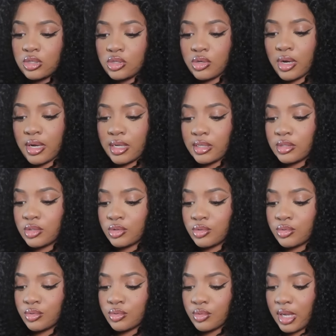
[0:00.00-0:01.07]
trying
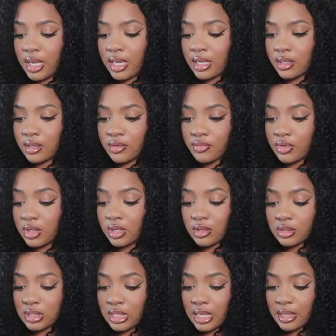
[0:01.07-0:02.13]
to edit the video
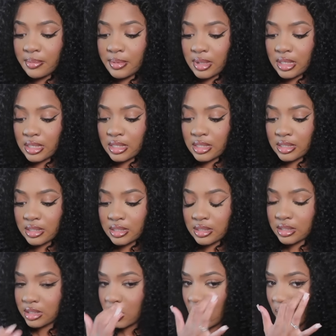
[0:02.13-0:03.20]
today,
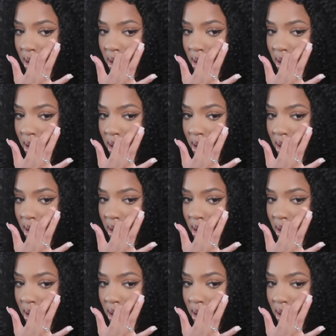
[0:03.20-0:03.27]
because